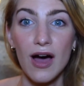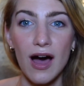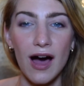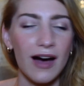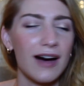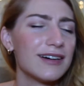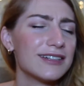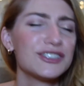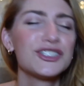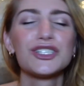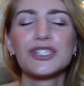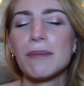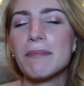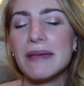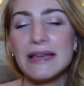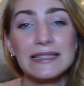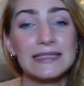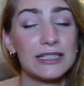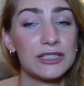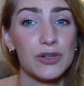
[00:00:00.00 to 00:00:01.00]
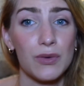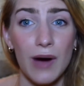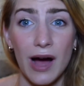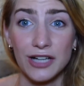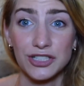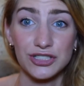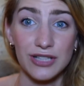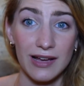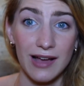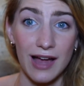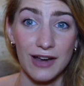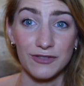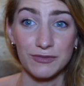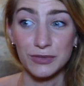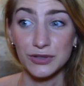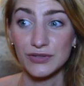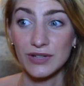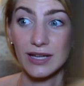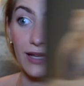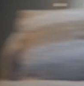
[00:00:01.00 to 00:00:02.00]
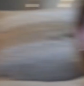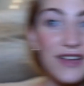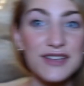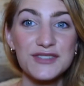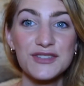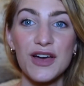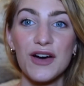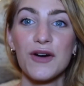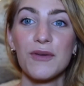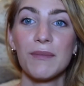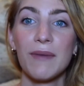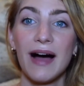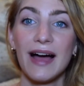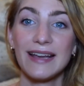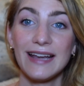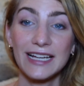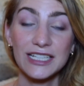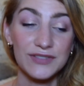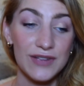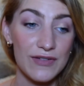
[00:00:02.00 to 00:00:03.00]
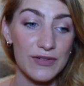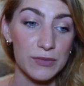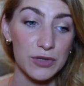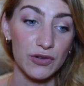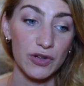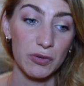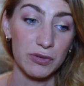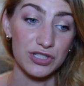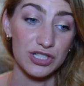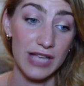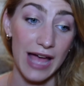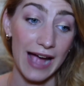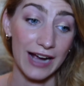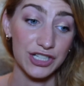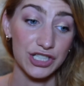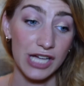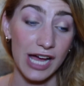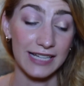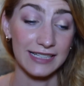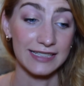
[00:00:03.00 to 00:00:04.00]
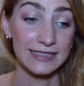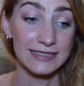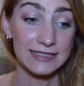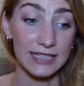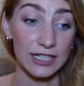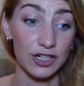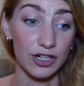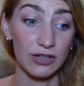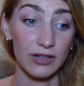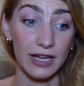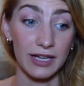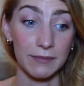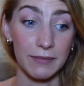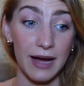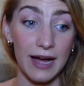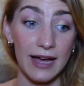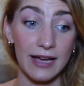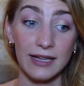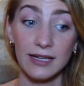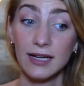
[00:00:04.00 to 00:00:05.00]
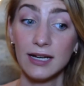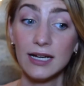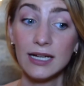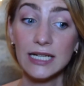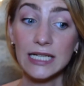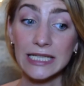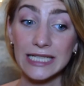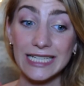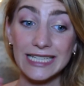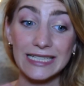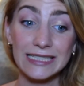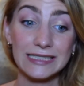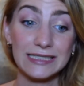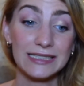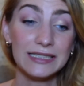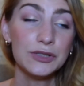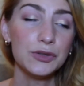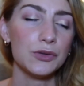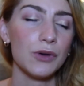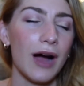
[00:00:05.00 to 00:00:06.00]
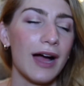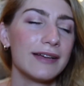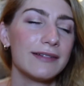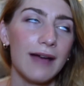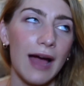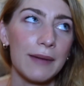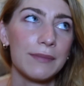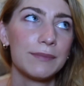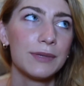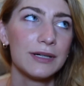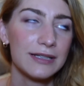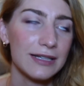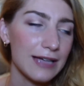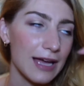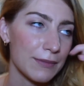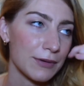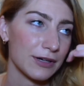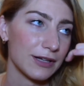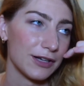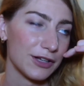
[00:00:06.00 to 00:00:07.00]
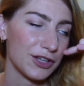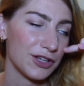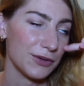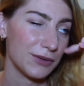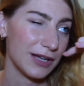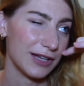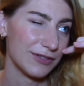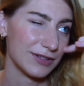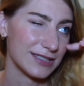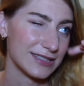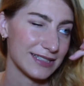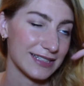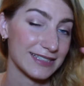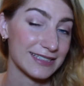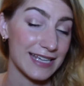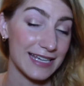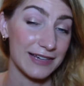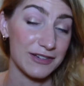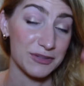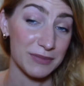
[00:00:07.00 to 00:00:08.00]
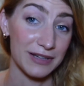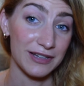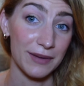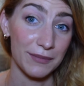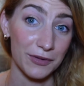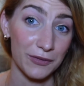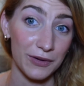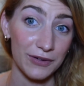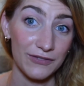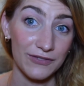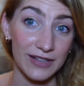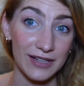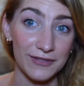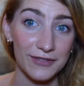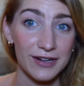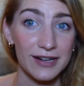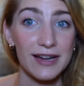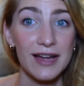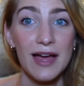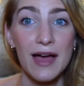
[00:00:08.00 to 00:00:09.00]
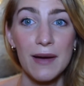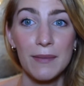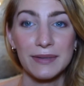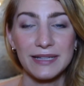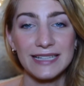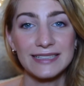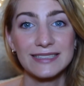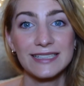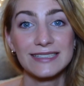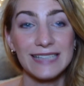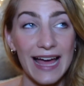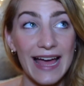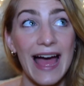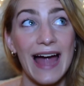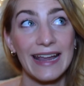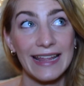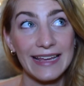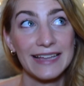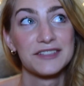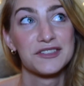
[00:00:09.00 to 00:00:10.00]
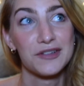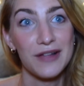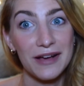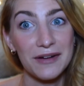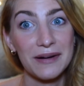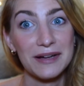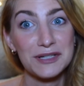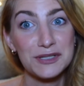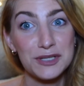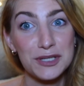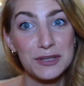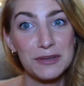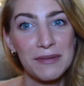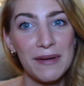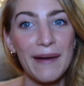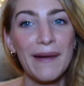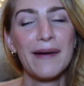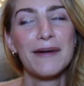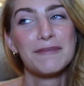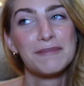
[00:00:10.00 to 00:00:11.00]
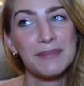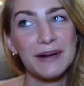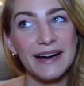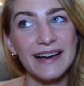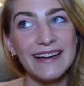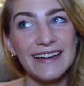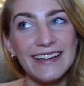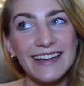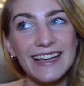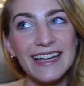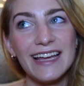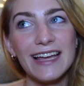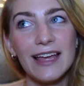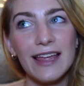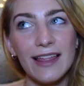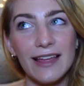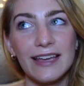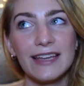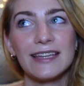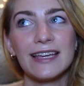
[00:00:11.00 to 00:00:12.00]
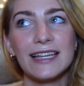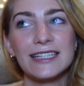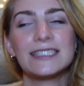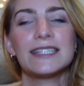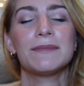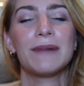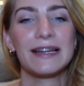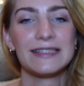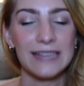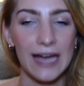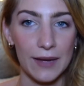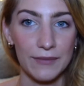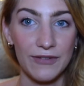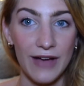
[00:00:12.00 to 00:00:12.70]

oh, it's just amazing to watch that kind of movie. So my next favorite movie, which is actually I'd consider like my, no, I think I put it in the Q&A recently saying it was my #1 favorite, but that's because I had to answer that question. But like, it's in my top